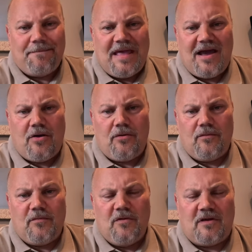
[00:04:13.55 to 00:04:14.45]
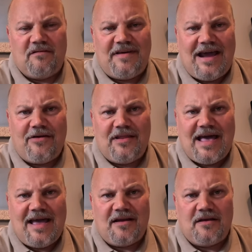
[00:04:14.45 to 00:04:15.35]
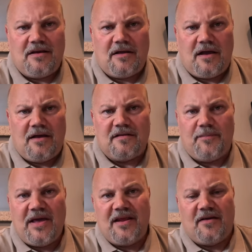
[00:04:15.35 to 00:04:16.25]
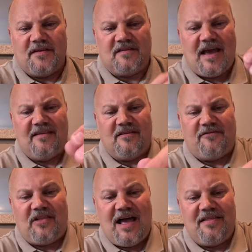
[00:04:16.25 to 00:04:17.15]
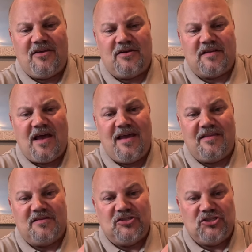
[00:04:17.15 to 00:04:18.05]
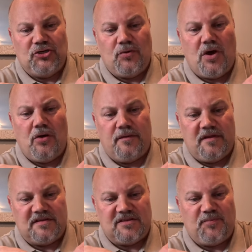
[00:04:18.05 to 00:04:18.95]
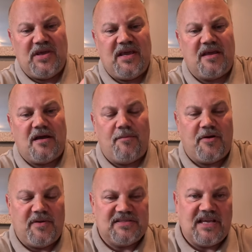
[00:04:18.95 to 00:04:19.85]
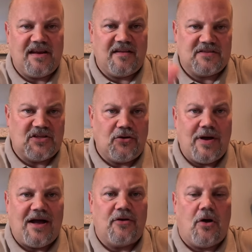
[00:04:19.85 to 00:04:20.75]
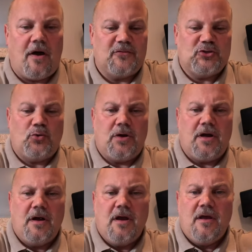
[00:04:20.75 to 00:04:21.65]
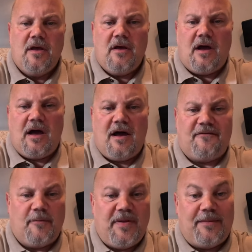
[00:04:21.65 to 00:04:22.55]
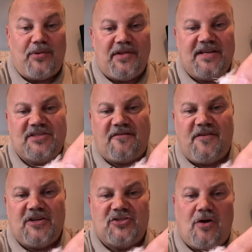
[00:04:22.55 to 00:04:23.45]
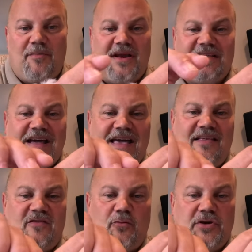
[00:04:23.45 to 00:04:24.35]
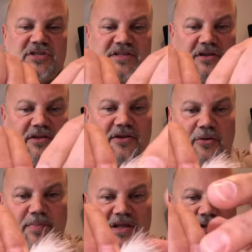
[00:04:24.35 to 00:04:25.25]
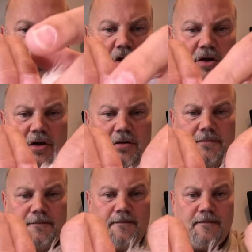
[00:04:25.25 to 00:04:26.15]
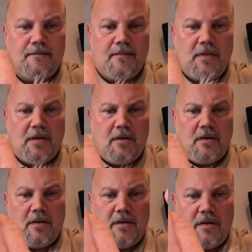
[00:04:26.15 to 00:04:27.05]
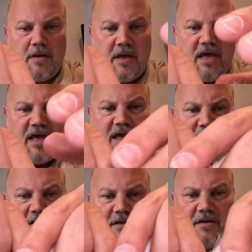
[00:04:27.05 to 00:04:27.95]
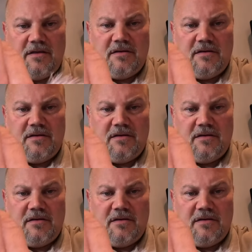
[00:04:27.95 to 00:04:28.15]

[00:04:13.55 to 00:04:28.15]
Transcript: Now you can vary that uh, depending on the size of the fly that you're tying. This is 2.0, this is big. I'm going to be sending this to go out offshore uh, for big pelagic fish. So I'm going to tie this one just a little bit longer. And